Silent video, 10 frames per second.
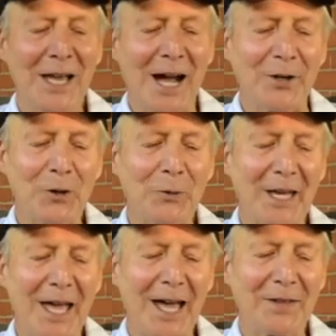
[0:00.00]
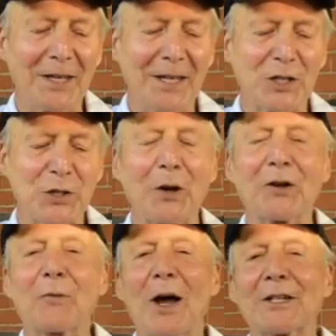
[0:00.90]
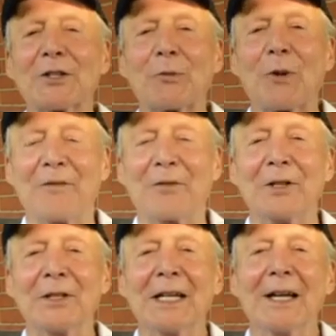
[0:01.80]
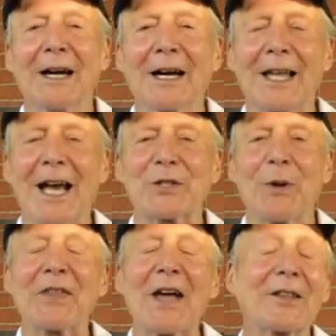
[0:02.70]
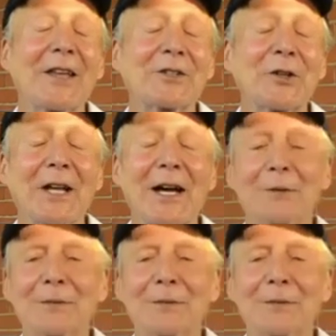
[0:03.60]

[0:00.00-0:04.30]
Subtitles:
I know that we had the Spirit of Wellington raffle last month. How did that turn out?